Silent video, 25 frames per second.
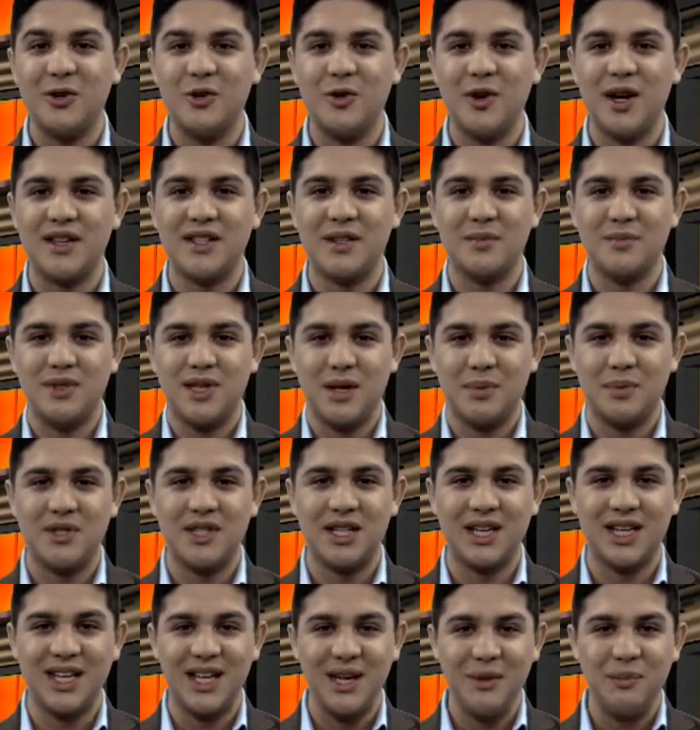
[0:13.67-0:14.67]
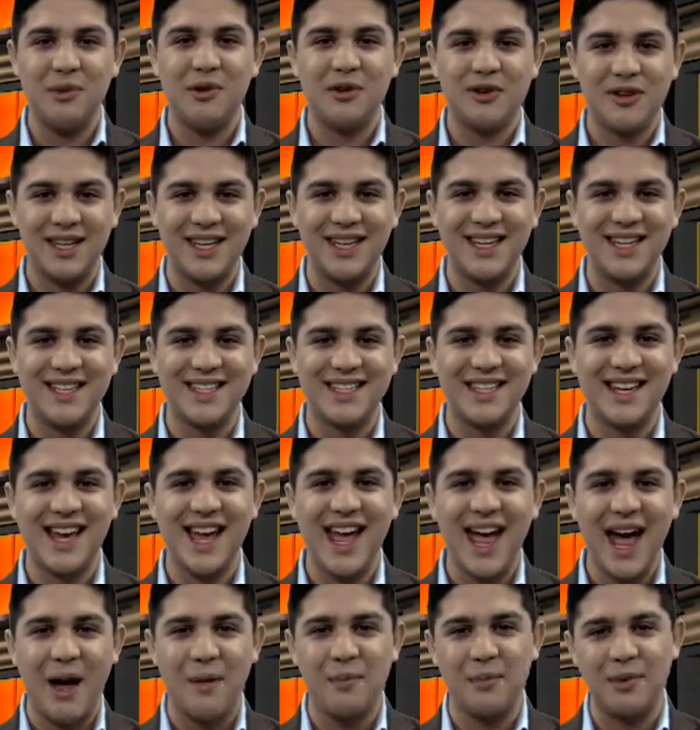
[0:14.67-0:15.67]
who has some tips to keep your kids
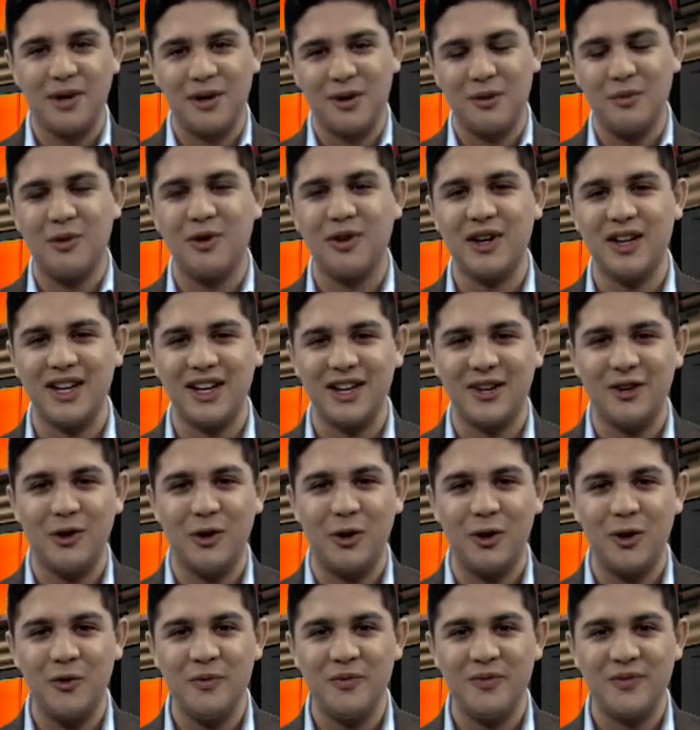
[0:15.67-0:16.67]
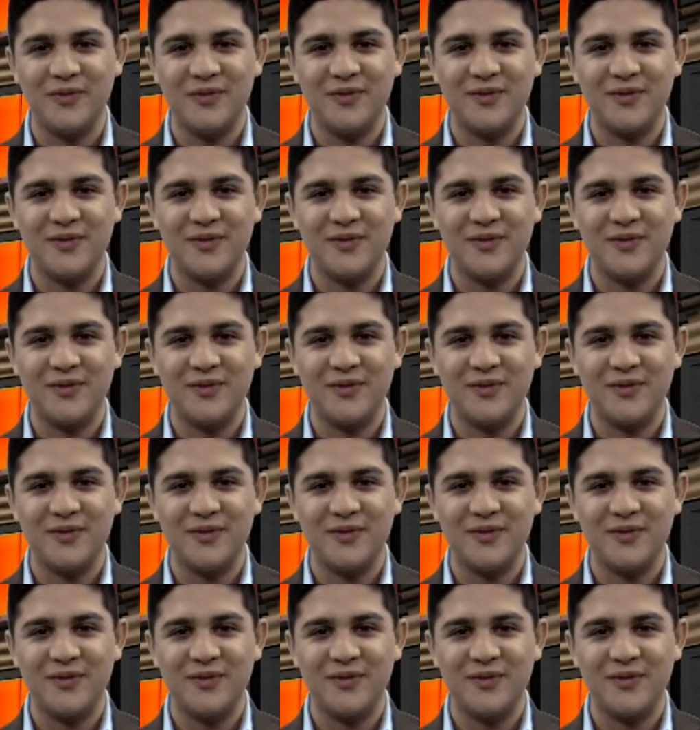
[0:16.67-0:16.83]
happy. Good morning, Nicole.